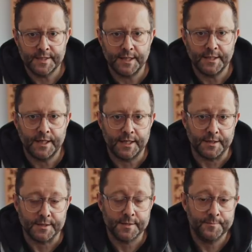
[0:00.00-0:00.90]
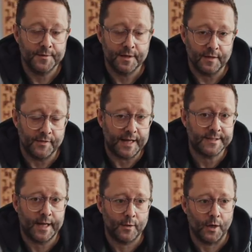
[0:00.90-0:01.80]
10 years.
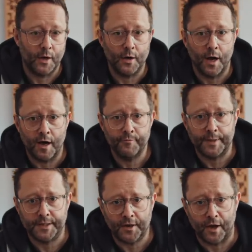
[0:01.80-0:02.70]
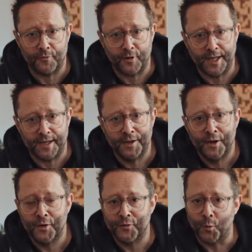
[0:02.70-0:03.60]
That's how long I've been covering
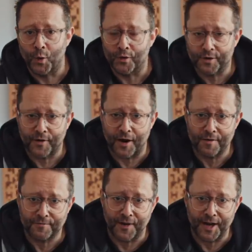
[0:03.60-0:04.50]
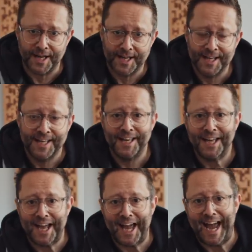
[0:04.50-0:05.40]
the world of hi-fi
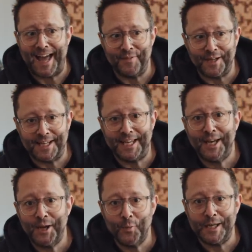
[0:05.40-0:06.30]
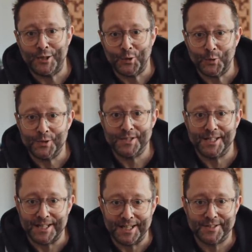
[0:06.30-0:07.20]
and the gear we use
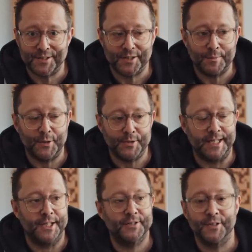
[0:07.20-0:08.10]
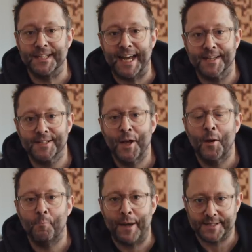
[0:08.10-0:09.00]
to listen to music to get
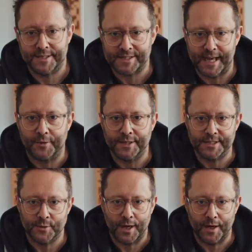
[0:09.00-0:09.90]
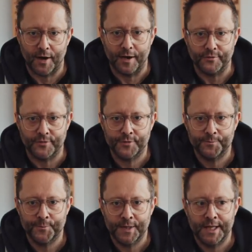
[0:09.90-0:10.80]
better sound into our lives.
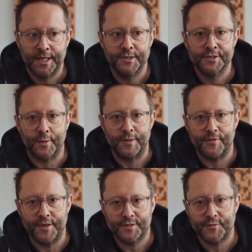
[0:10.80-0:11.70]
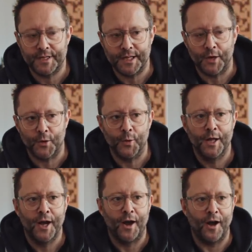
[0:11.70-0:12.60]
So in this video,
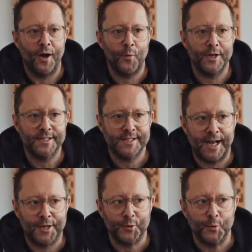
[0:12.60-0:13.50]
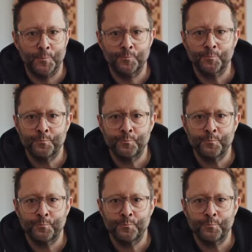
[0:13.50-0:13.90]
I want to tackle